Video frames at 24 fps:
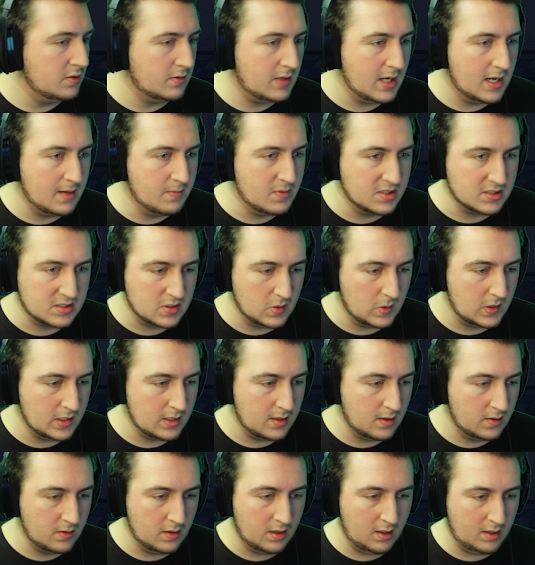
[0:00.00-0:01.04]
new game here, so
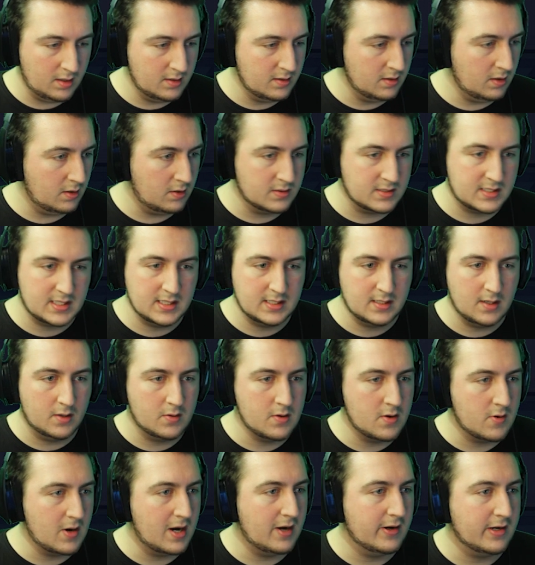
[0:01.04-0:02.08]
I honestly
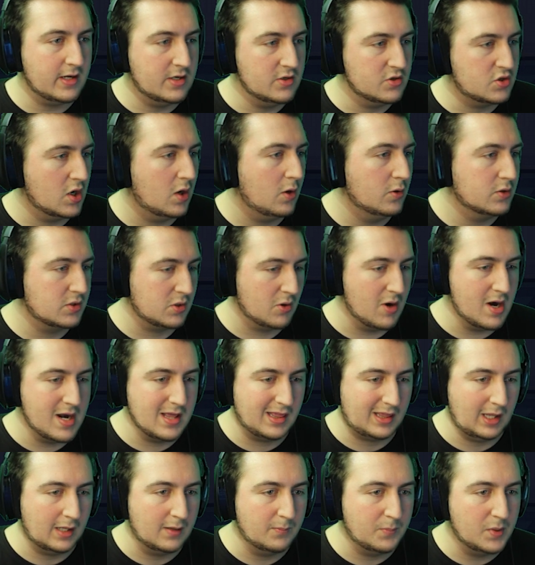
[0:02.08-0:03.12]
don't know how it controls or
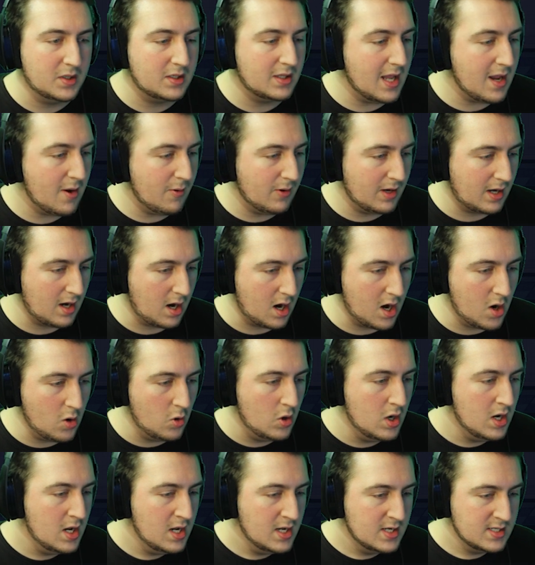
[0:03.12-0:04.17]
anything, but there we
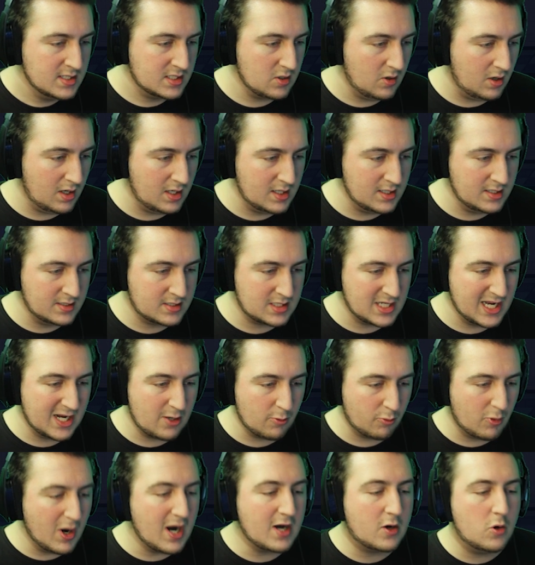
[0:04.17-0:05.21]
go. So I set
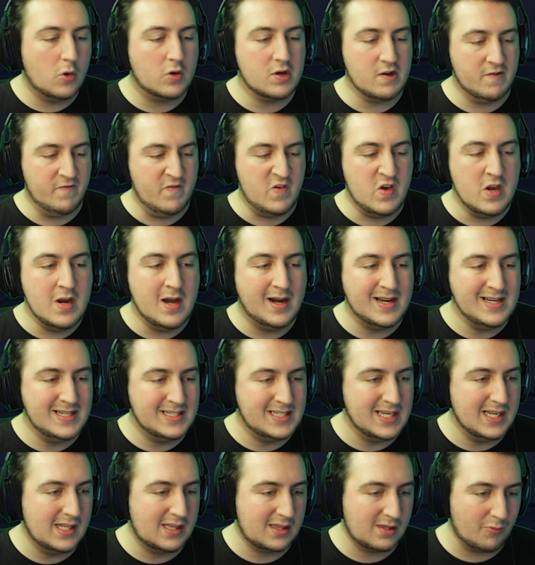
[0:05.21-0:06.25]
a record of
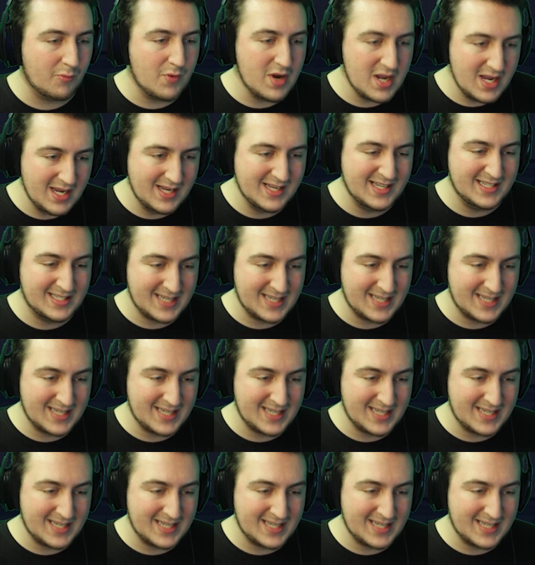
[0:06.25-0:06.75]
93